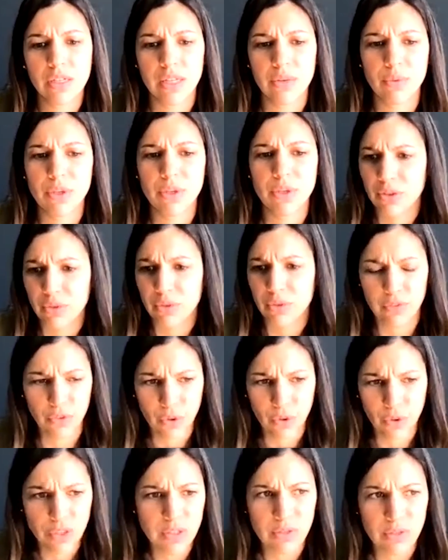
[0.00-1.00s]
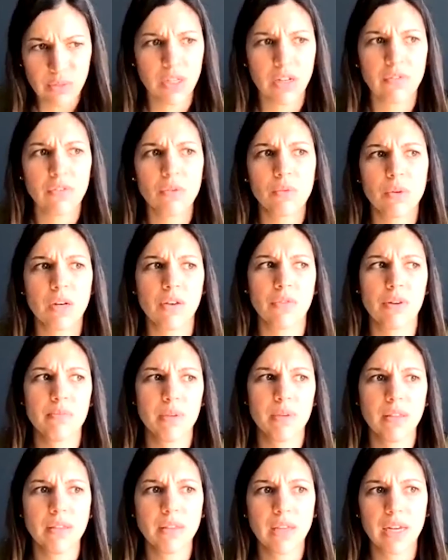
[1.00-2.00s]
And we don't, of course, would never want to
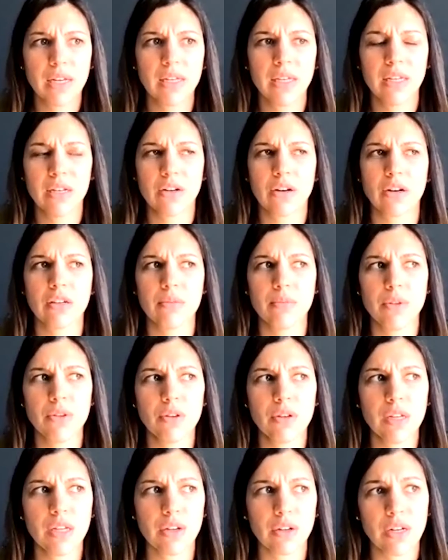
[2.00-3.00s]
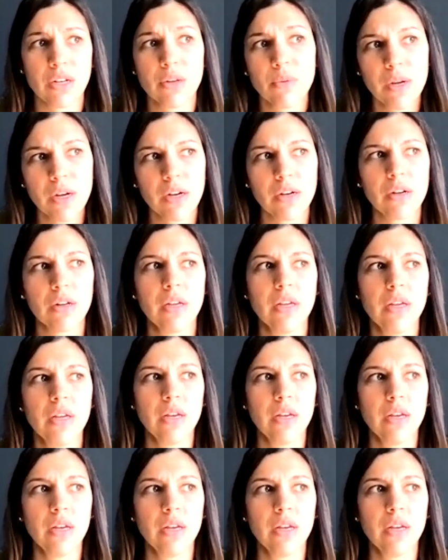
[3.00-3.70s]
repeat that again in our community or anywhere.